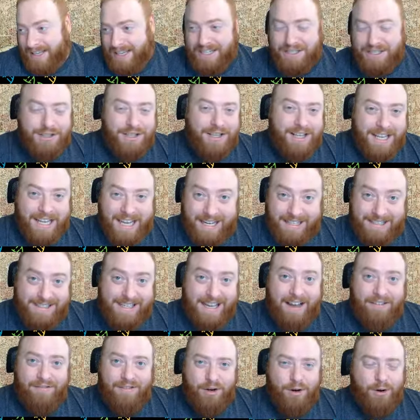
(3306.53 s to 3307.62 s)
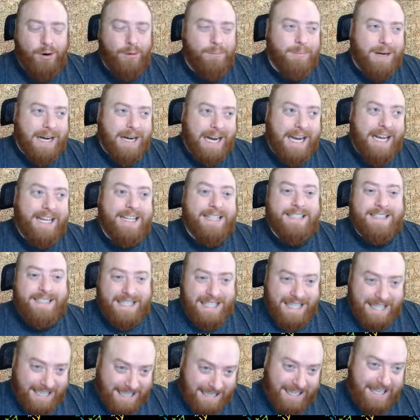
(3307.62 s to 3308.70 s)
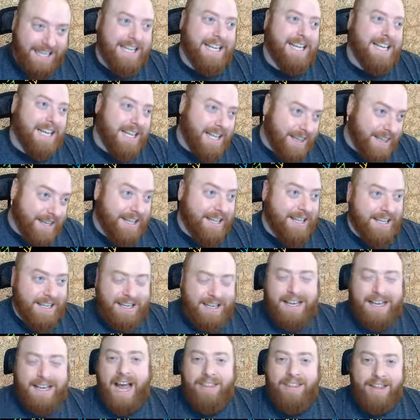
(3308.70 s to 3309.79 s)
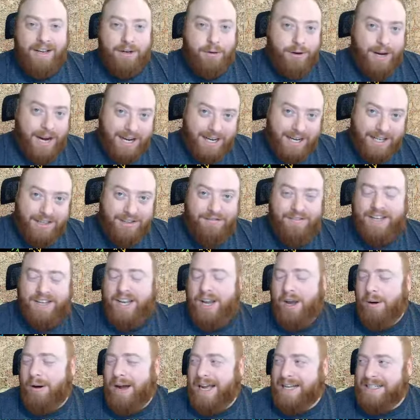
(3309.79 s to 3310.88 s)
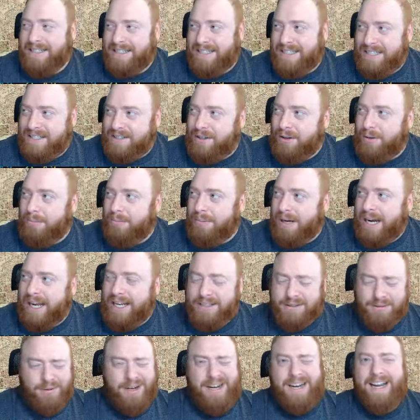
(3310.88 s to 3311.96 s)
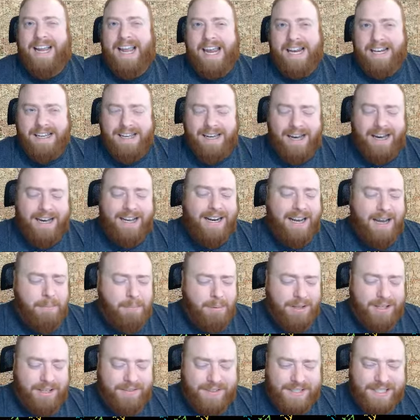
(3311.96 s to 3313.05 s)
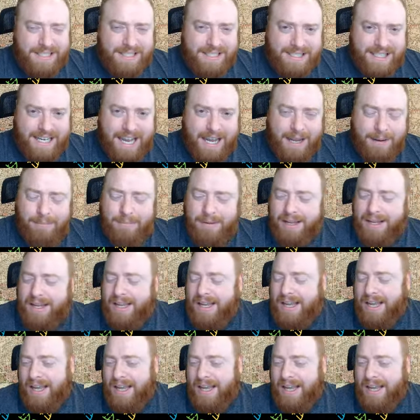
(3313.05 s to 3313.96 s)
Each of the guests have their own bias. And then the guy that created the video has his own bias. Renegade Cut, I believe, is his name.